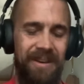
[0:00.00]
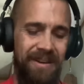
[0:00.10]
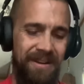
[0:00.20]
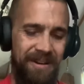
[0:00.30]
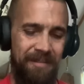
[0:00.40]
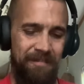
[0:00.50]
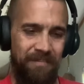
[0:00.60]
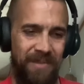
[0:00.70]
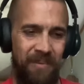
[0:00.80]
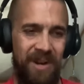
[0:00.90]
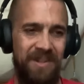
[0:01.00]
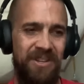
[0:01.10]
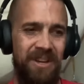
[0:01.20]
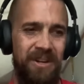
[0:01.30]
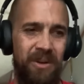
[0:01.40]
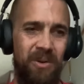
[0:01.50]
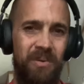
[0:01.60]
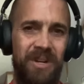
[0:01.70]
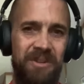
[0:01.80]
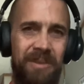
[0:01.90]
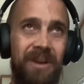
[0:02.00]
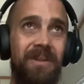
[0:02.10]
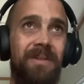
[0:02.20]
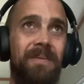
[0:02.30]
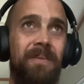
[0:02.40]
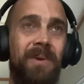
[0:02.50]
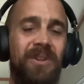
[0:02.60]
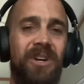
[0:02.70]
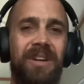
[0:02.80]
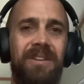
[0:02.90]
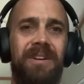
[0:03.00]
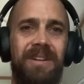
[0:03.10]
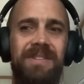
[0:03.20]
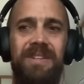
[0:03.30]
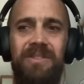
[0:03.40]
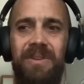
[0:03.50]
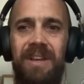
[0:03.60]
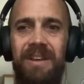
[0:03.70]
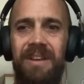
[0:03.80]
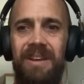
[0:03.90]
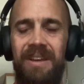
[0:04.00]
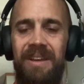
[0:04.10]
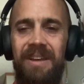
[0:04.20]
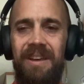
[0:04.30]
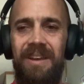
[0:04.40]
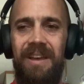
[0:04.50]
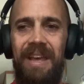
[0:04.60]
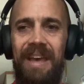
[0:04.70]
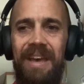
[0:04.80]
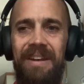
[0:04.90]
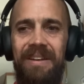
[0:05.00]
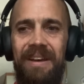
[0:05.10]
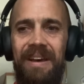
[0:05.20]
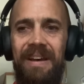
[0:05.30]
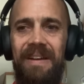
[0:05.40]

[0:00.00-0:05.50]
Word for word: Um, what I was talking to Colt Watch about, we were talking dogs yesterday, and uh,